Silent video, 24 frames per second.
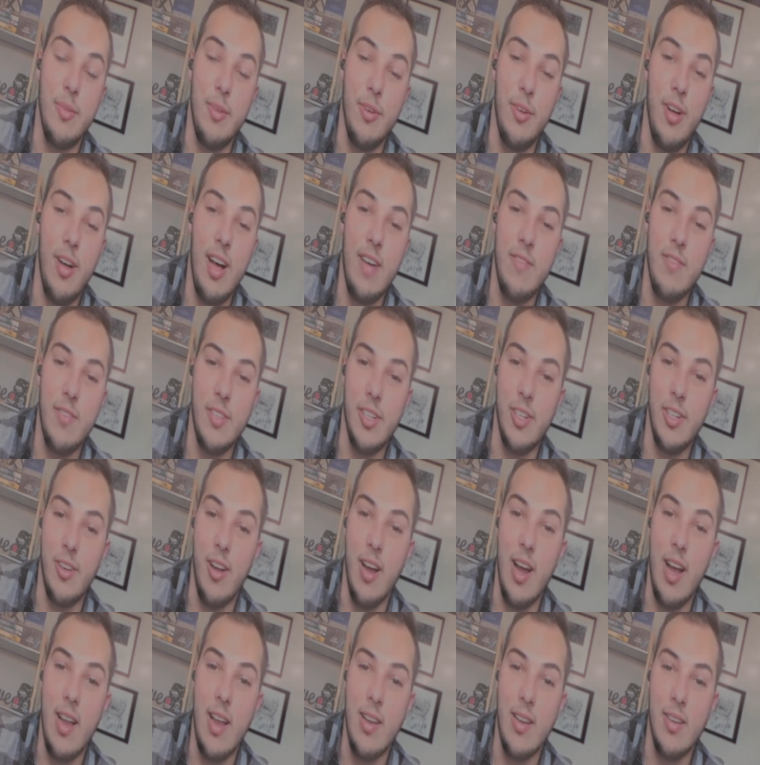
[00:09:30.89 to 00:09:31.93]
we all have the
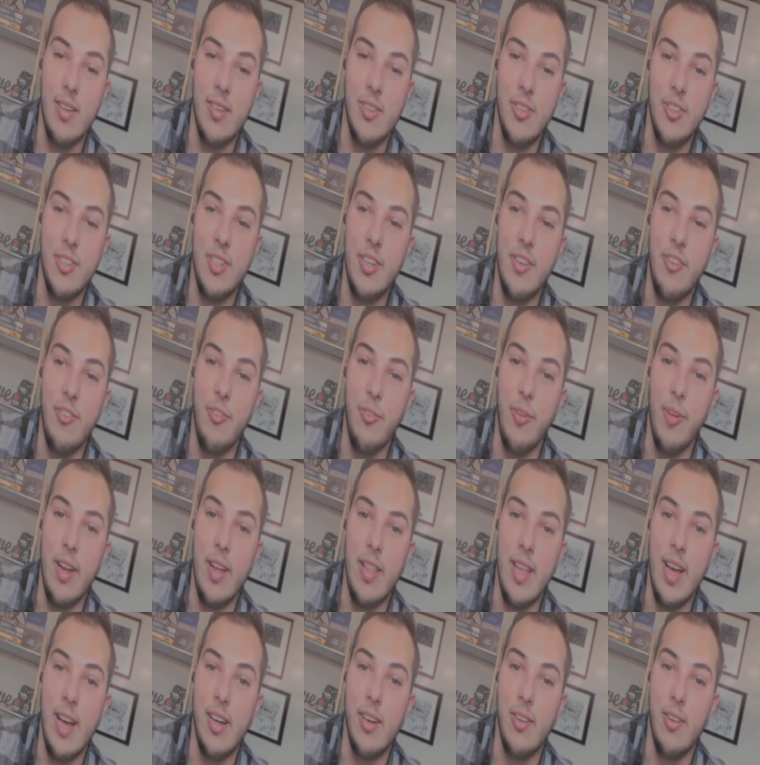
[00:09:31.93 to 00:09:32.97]
grind and to just enjoy
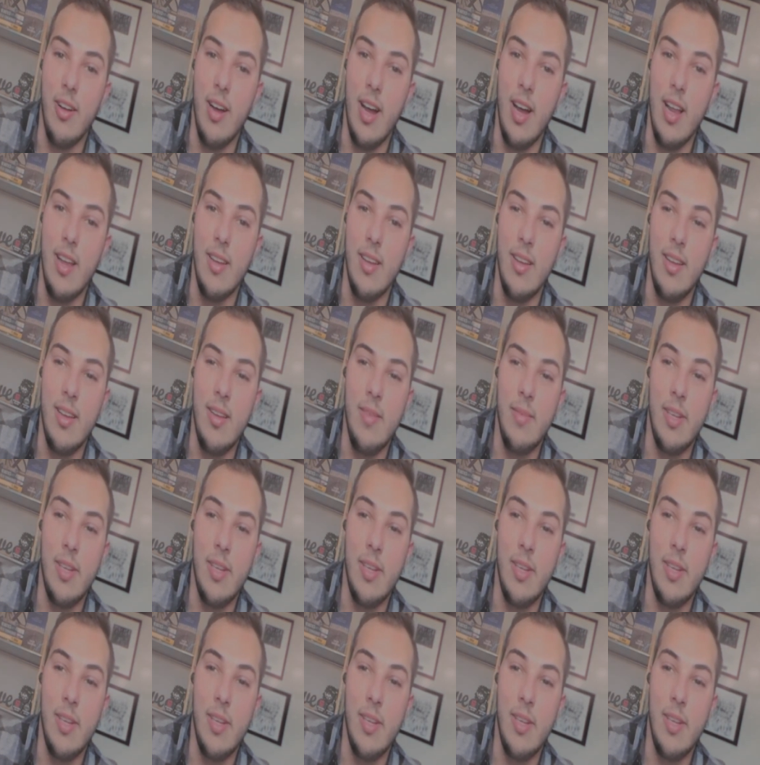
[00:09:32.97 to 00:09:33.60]
that grind